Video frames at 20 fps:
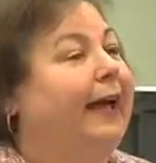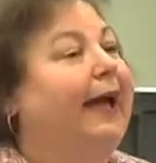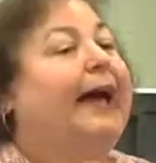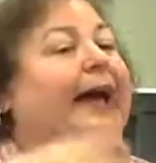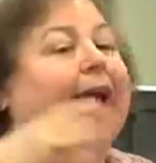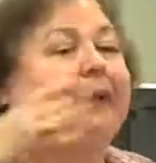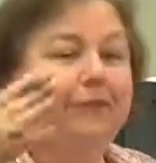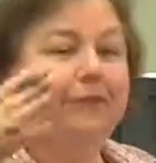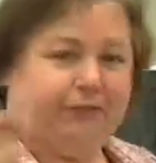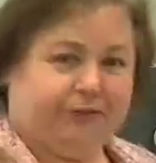
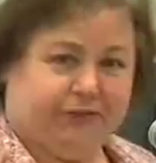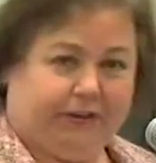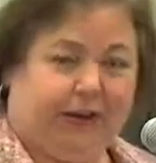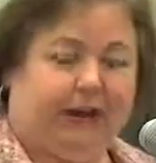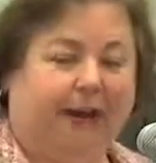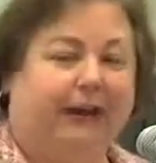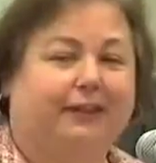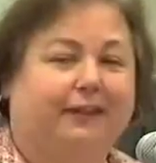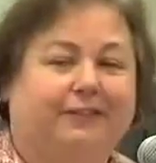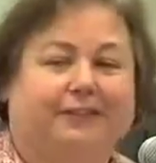
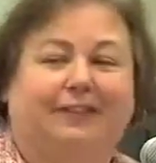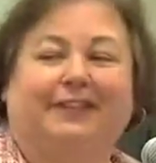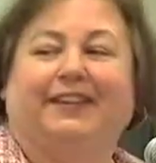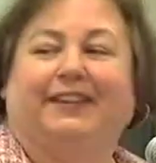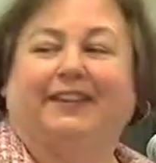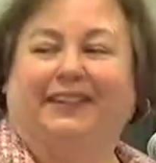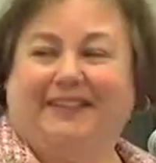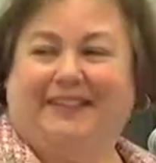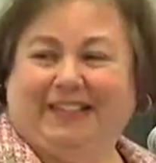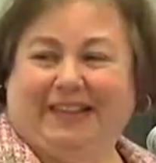
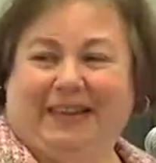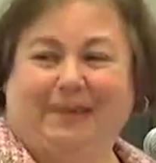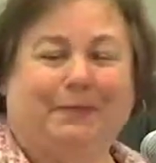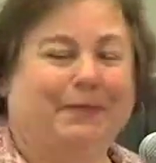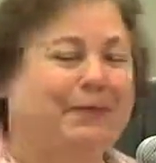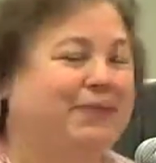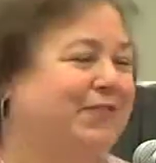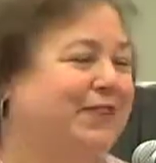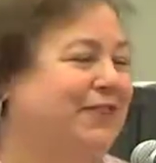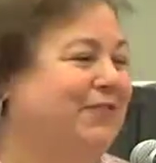advertising them
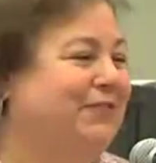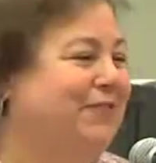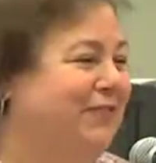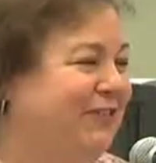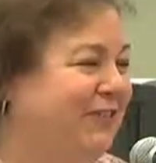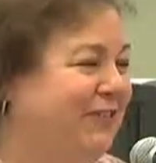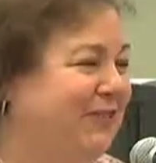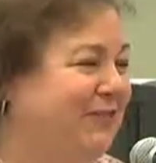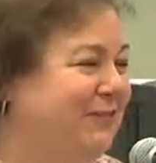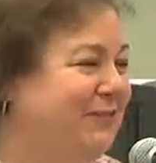or their
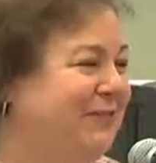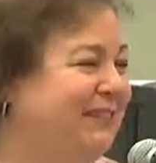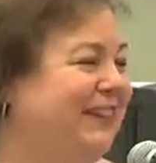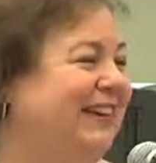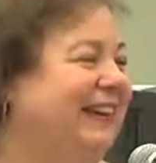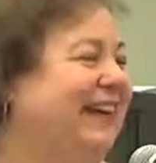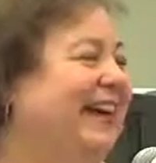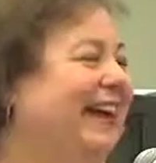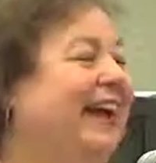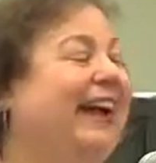firms
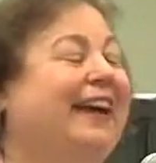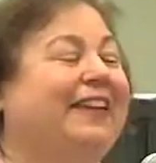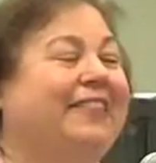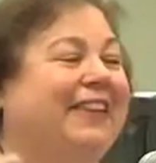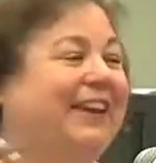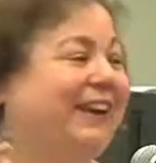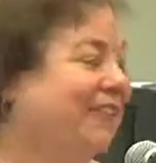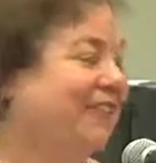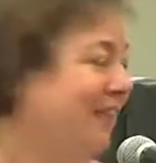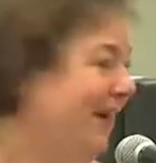and
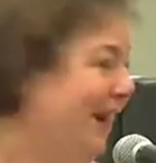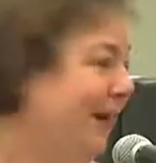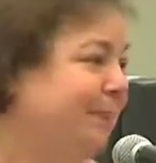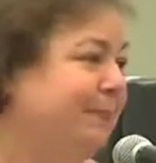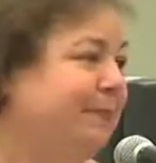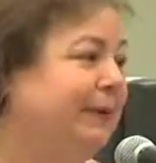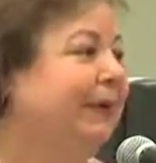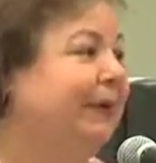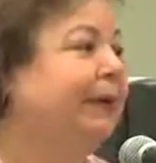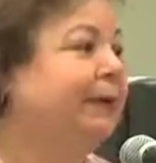they are not
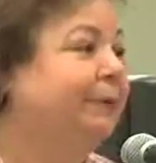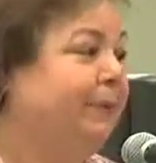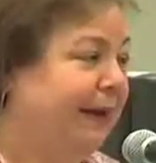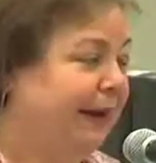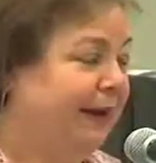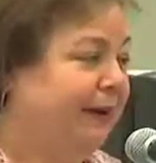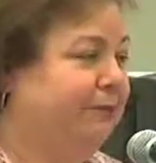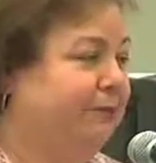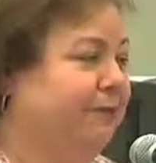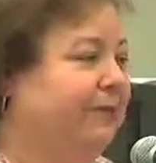being
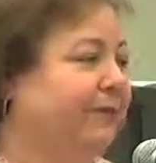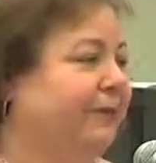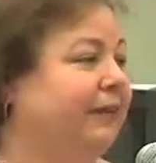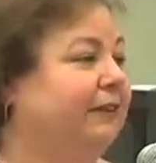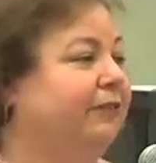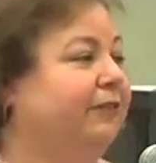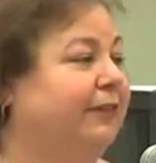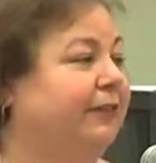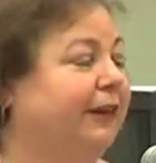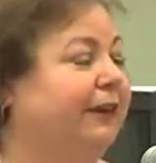paid for
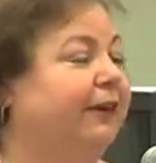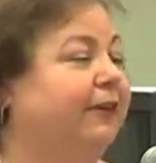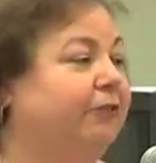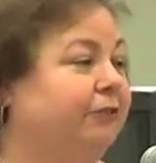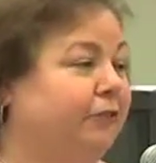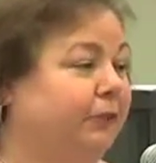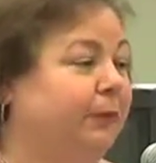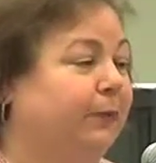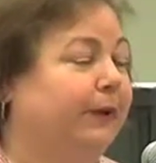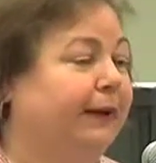this. They are
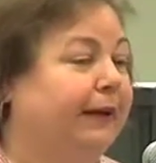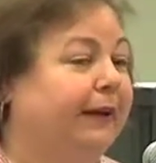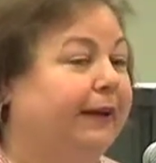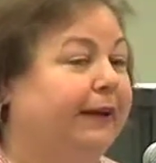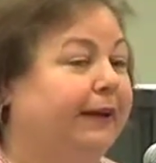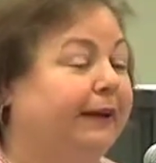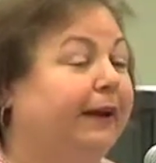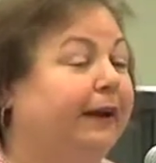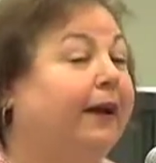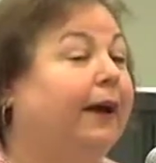doing
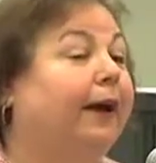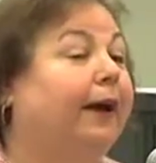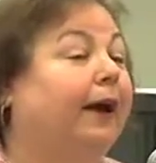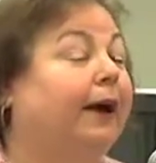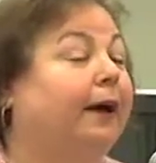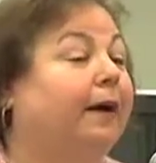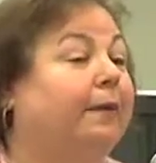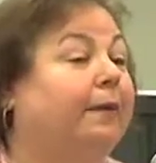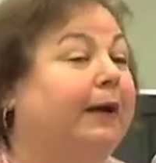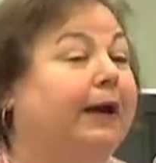it
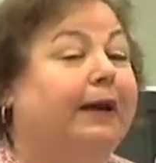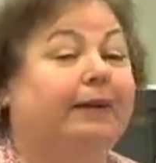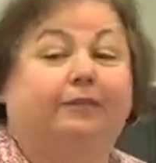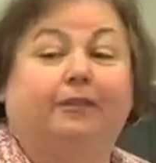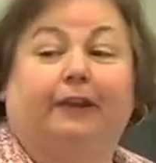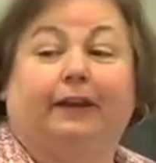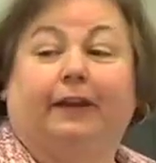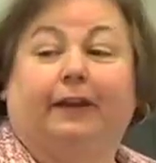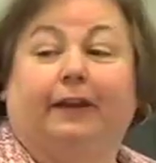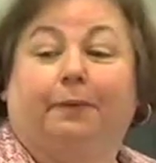um, as
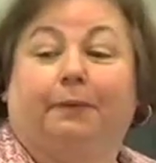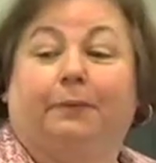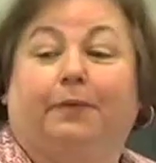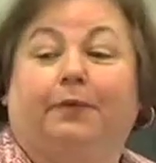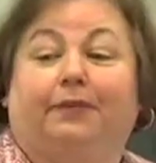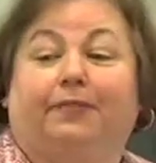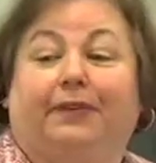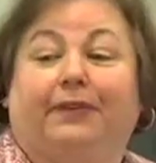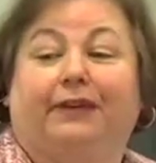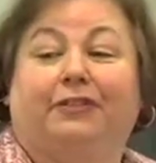a
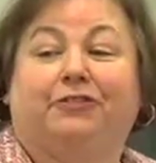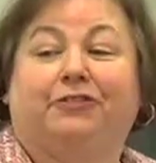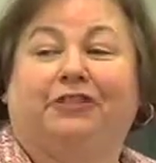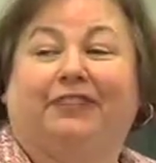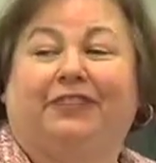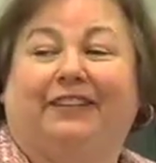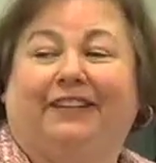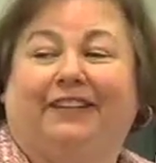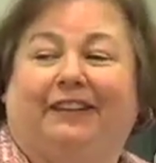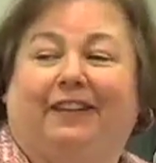
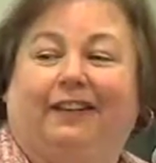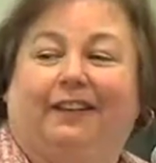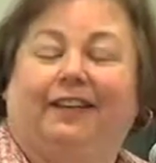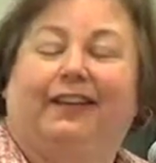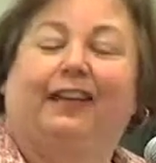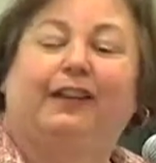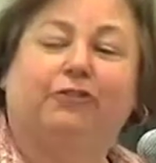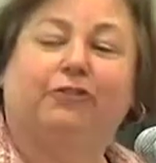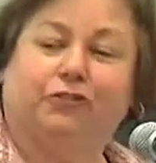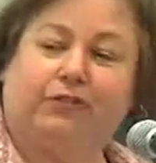professional.
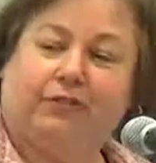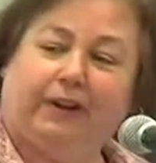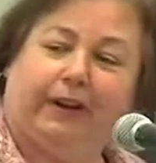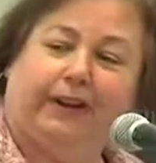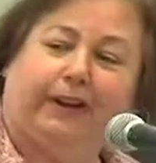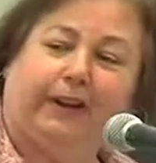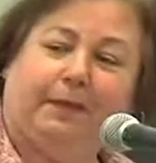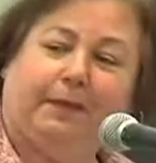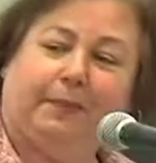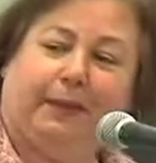Yes, you're not
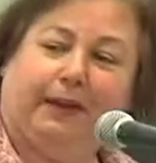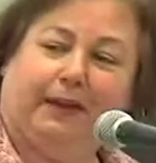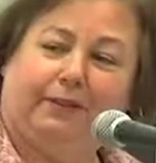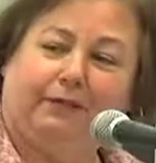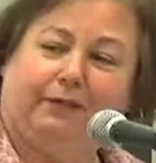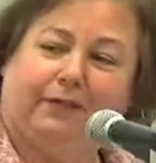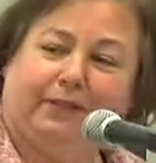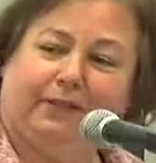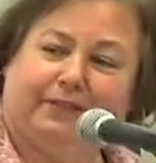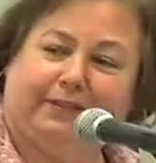getting paid
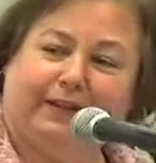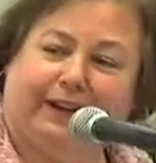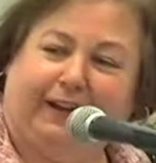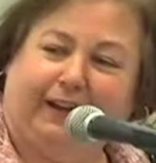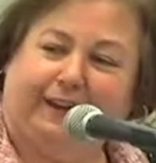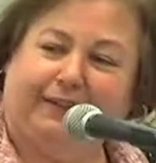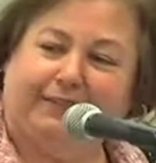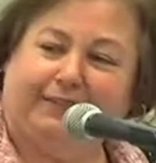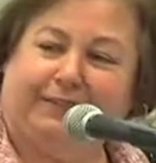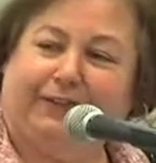for this,
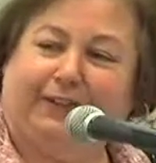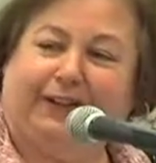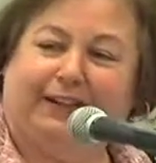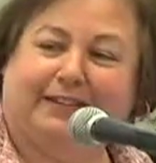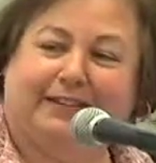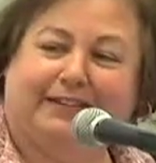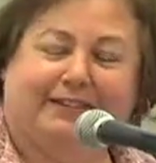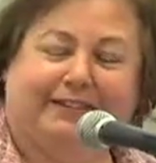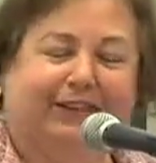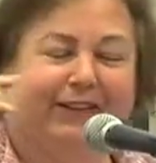guys. I forgot
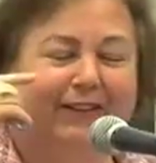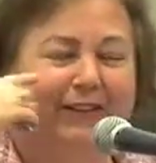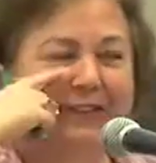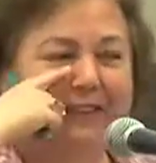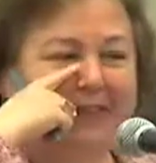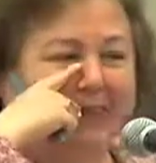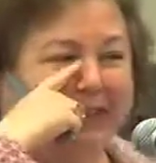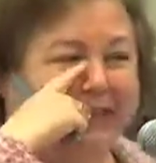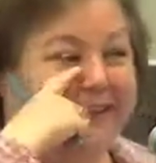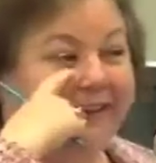to tell you
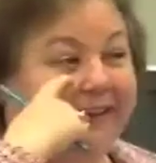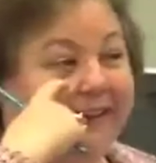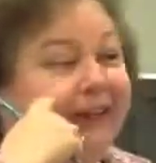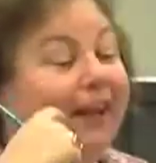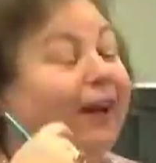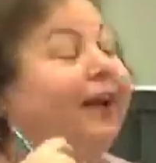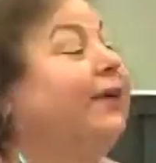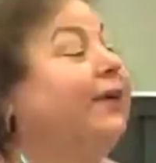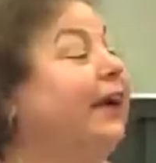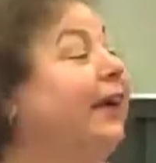that.
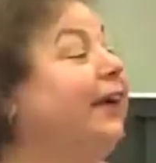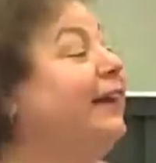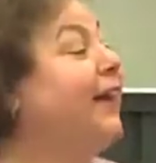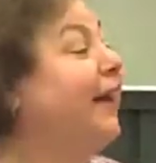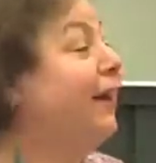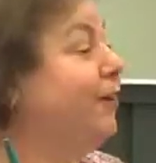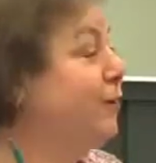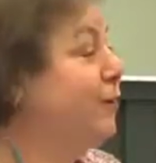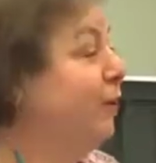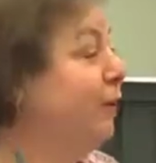Okay,
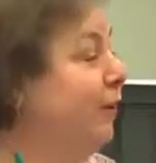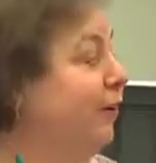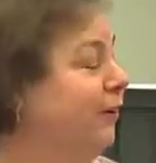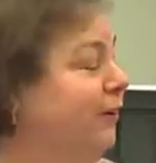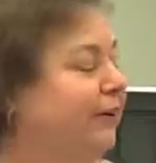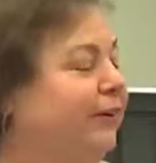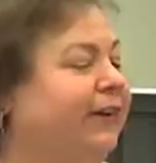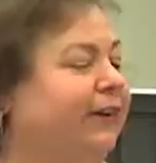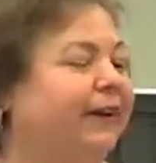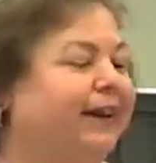now you all
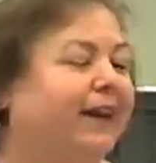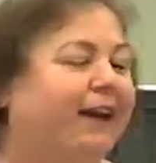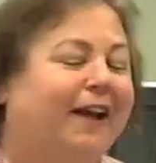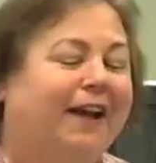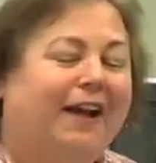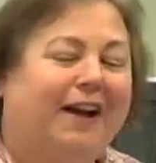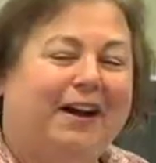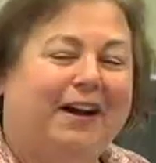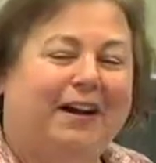heard it.